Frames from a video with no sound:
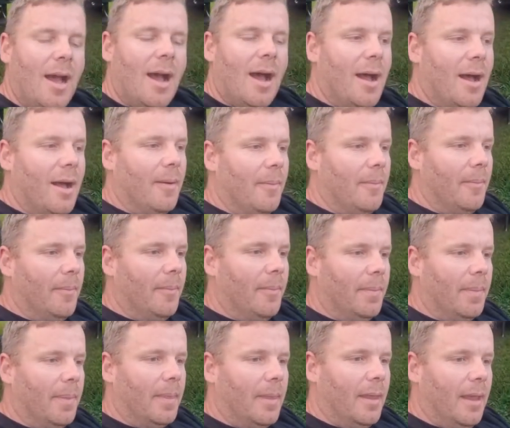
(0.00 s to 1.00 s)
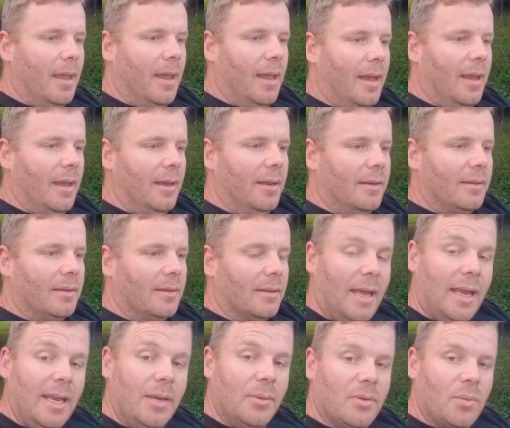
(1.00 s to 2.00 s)
fire. Um, and
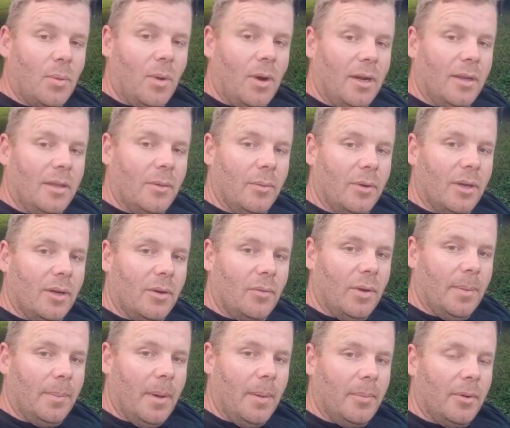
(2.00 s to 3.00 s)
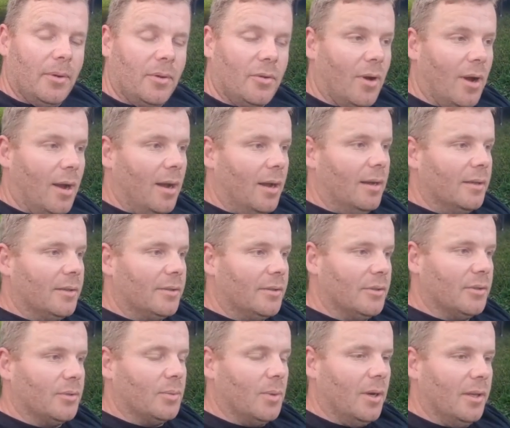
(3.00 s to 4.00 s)
lady was worried that we are going to rip up her grass.
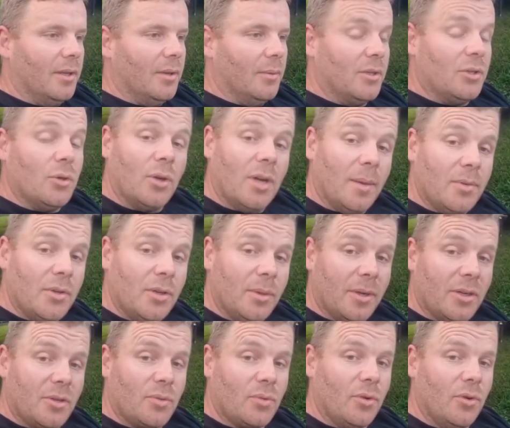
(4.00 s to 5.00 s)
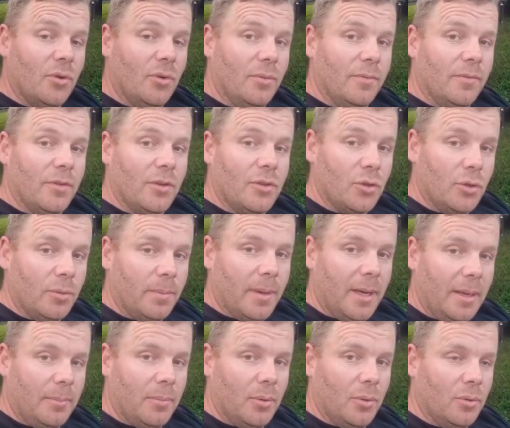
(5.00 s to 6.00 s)
She was worried that we took up too much room for two
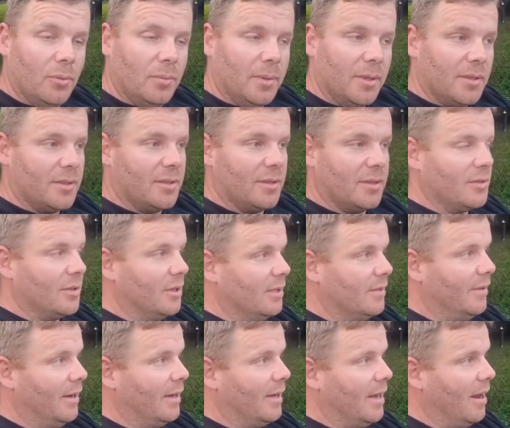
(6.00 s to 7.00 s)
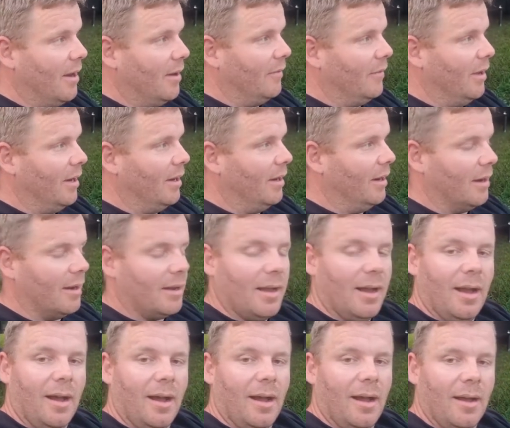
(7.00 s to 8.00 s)
people because of the size of our caravan and our
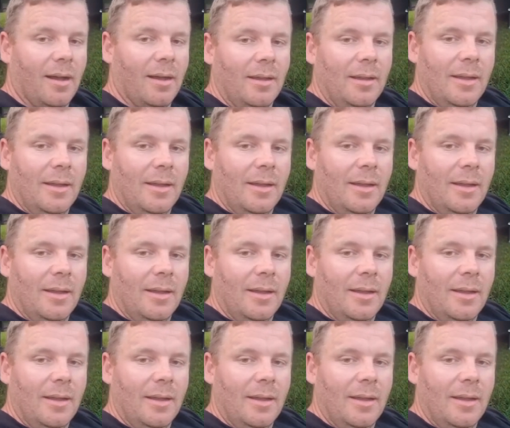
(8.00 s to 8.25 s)
car.